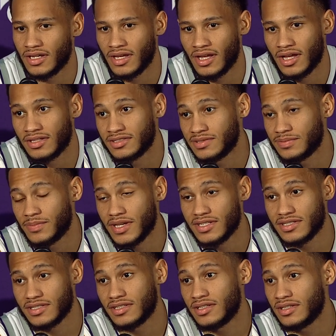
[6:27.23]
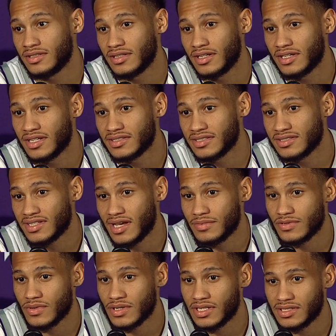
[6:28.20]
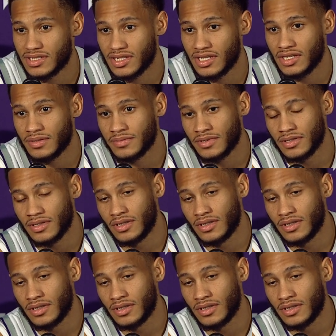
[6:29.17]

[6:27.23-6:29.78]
especially against a top 20 team.